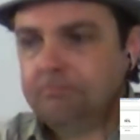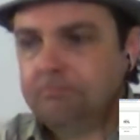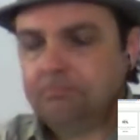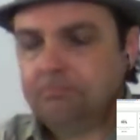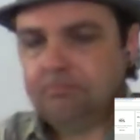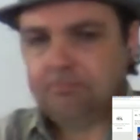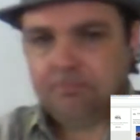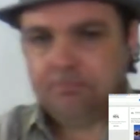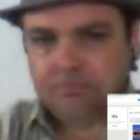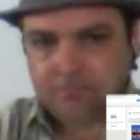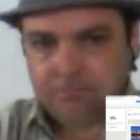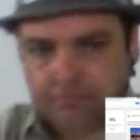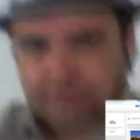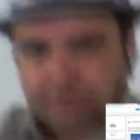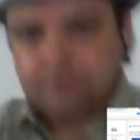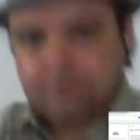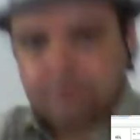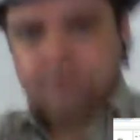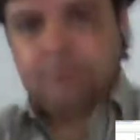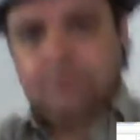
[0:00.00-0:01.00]
Very
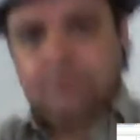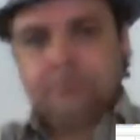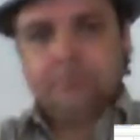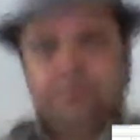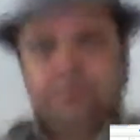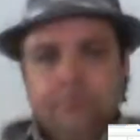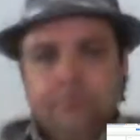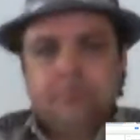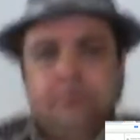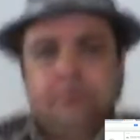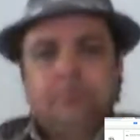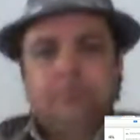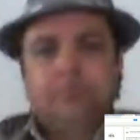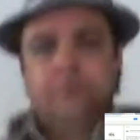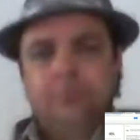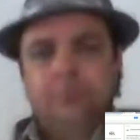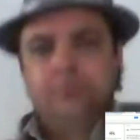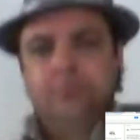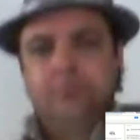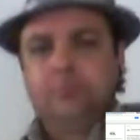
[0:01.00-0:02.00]
helpful. Thank you for
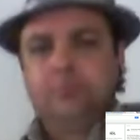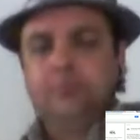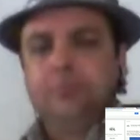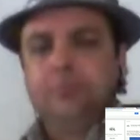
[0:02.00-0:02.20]
that.